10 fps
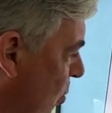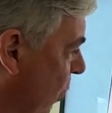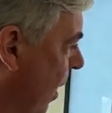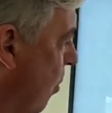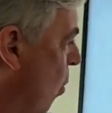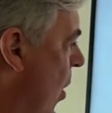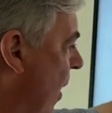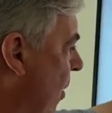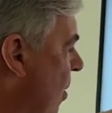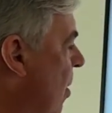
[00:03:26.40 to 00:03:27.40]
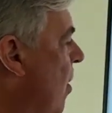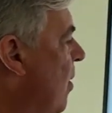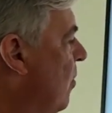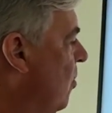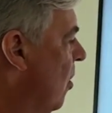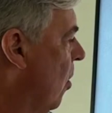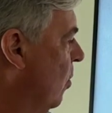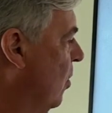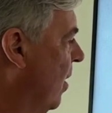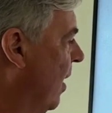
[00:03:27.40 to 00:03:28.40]
bring up water. So
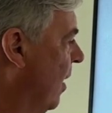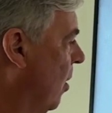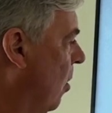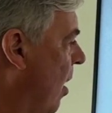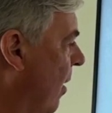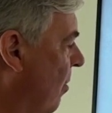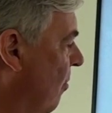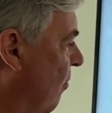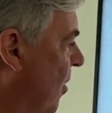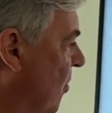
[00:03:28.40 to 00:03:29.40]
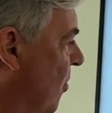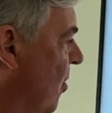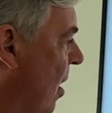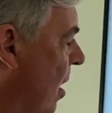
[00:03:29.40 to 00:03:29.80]
you're getting a lot of this.